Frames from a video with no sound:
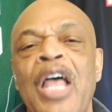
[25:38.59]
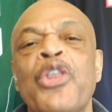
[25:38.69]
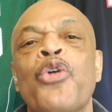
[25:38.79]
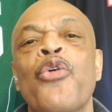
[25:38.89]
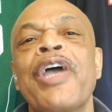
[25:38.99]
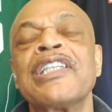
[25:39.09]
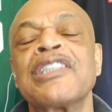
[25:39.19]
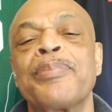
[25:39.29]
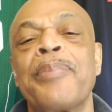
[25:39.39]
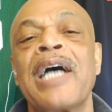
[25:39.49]
the
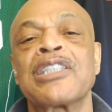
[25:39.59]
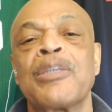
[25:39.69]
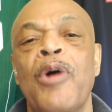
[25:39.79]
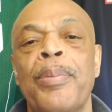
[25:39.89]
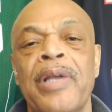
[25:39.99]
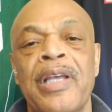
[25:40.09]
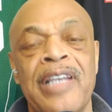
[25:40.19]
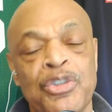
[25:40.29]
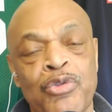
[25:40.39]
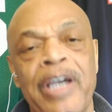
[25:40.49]
greatest basketball player.
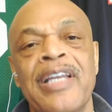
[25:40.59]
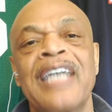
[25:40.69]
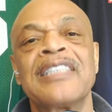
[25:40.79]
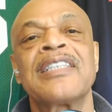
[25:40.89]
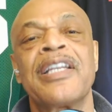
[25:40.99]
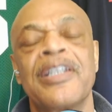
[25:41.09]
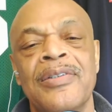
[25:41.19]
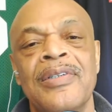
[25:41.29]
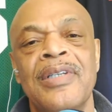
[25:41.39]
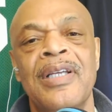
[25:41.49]
That's right, I said it.